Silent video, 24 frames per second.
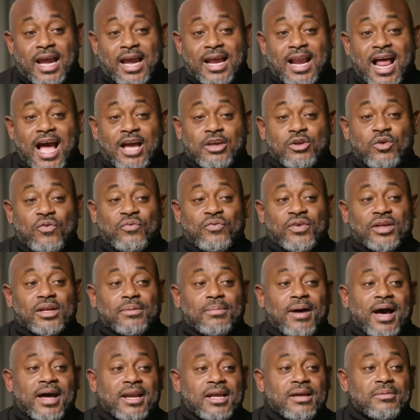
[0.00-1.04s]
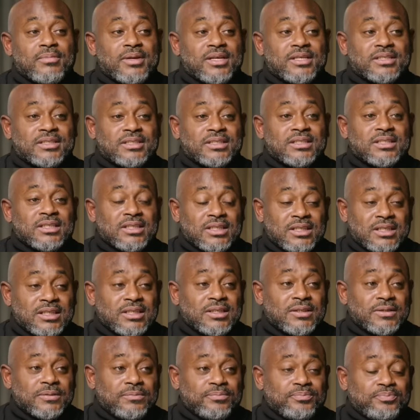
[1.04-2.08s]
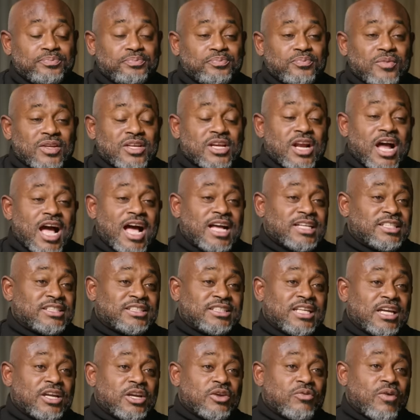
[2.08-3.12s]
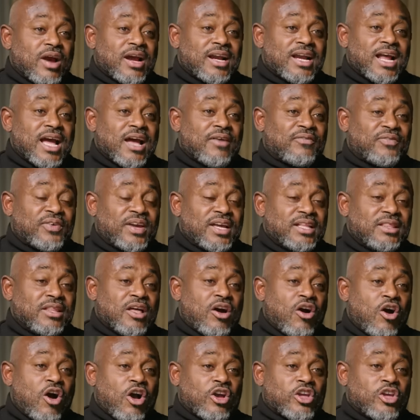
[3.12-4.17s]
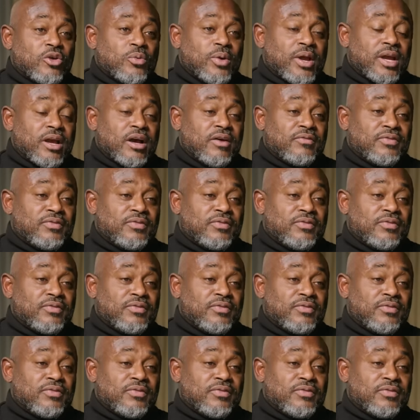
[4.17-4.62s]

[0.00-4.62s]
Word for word: and how you feel about him is, you know, I'll just tell you right now, forget the arguing